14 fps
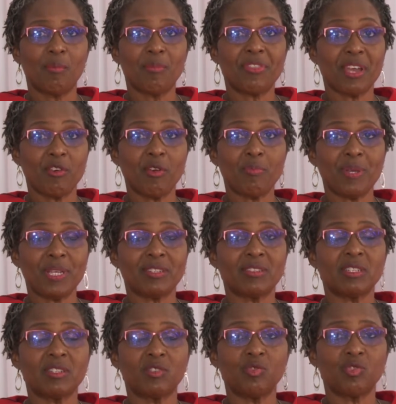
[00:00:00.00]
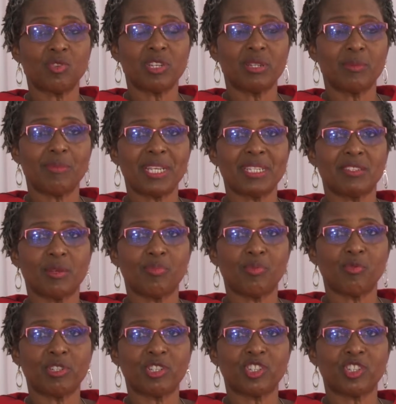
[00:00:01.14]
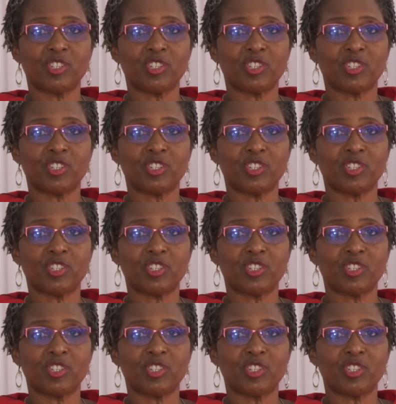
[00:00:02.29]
therapist is usually the best approach.